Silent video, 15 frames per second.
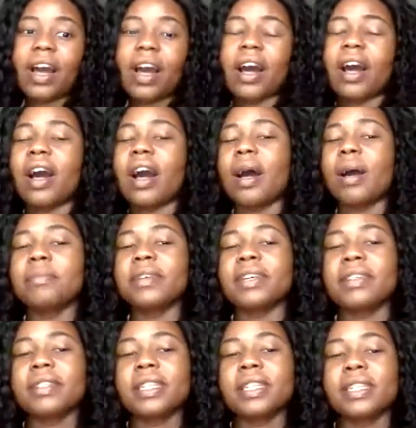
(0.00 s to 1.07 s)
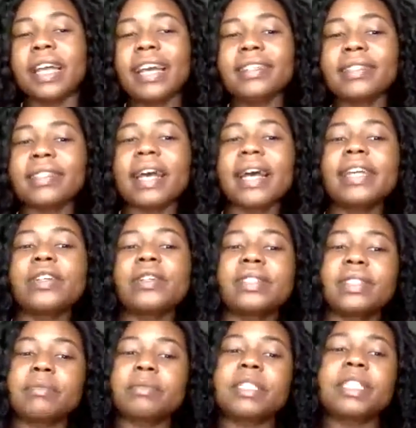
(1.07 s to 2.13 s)
The next sign or
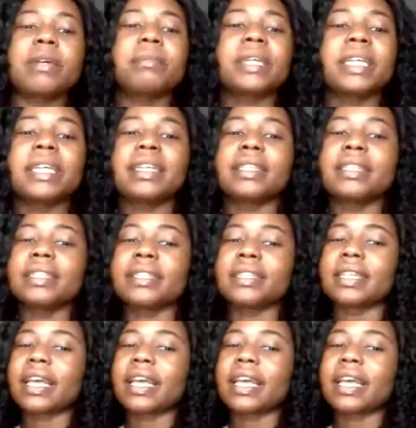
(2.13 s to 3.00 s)
symptom is